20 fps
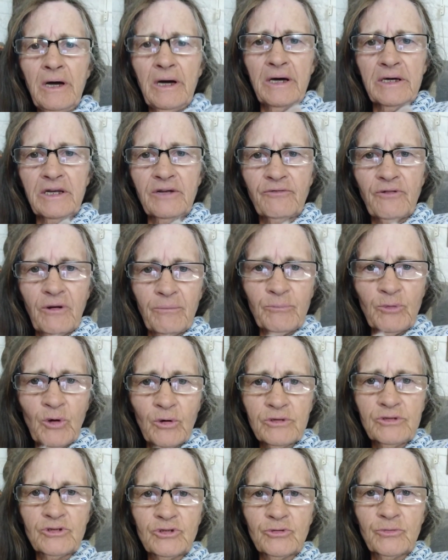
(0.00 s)
And if I'm
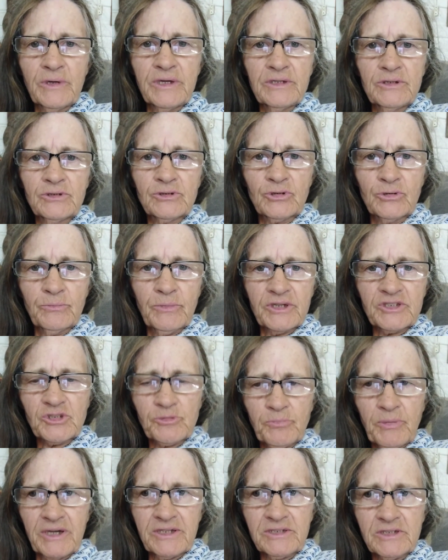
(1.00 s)
not doing too
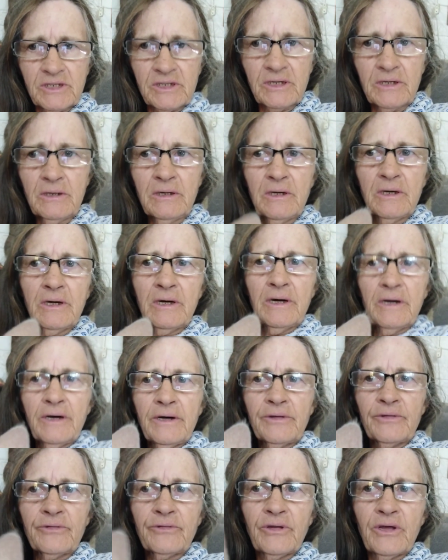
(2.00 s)
much butter,
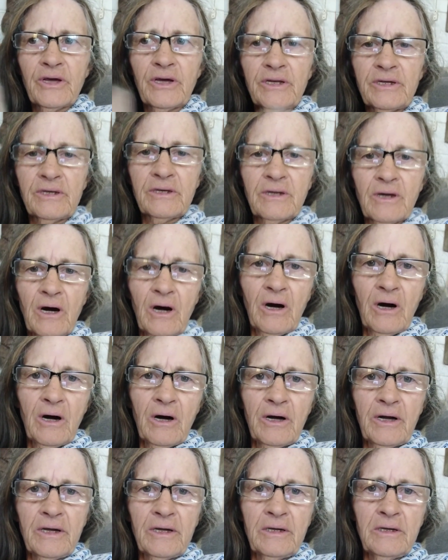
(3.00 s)
then
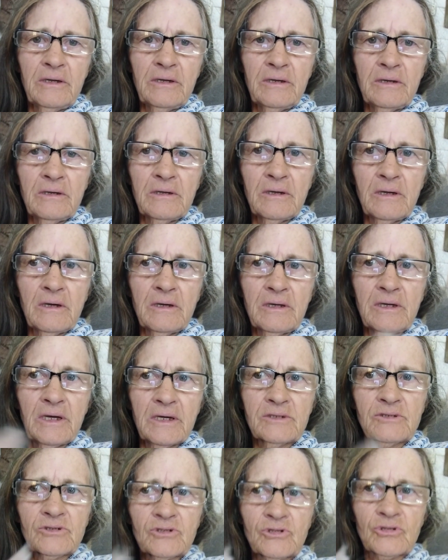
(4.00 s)
I
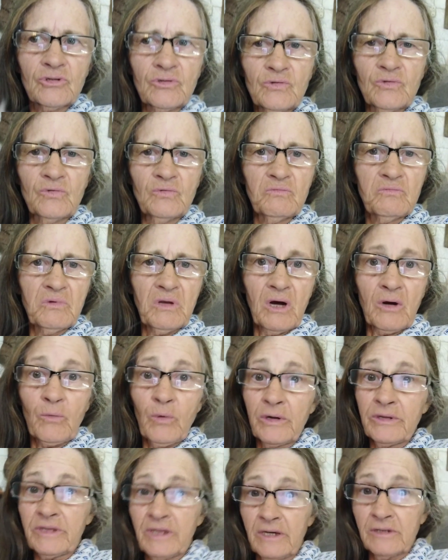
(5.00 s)
get to like
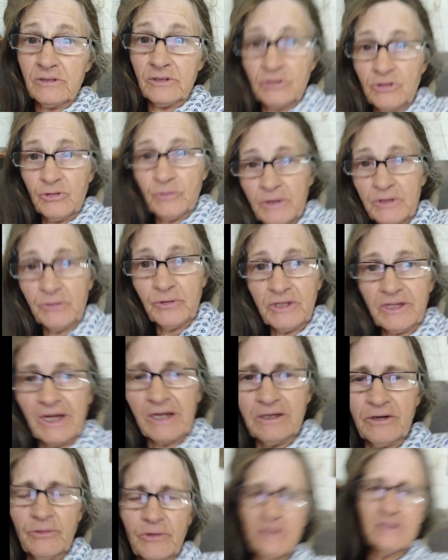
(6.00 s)
1,200
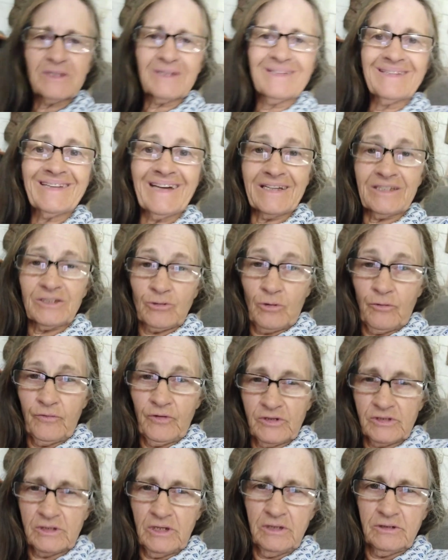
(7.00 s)
calories, and that's
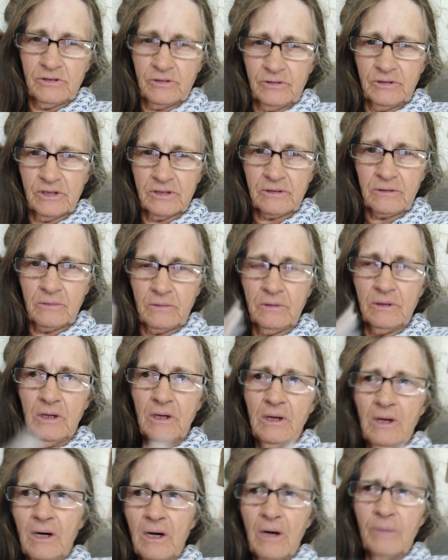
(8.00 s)
obviously too little.
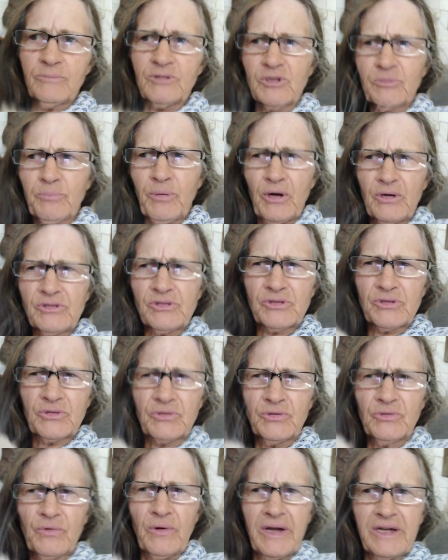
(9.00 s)
I'm supposed
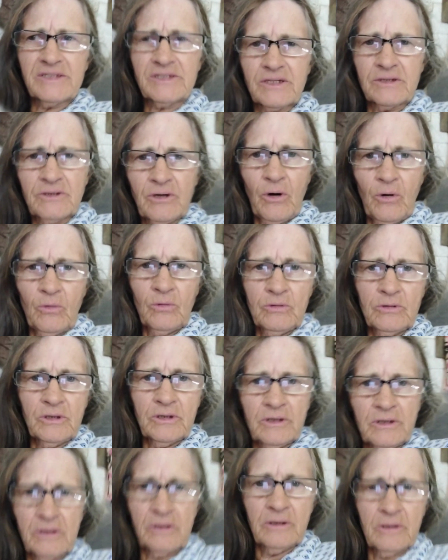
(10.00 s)
to, as an
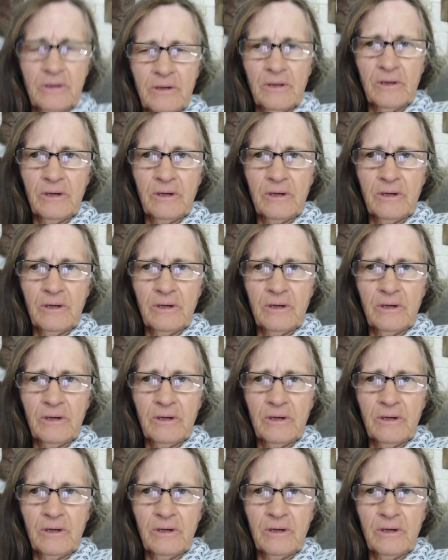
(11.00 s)
older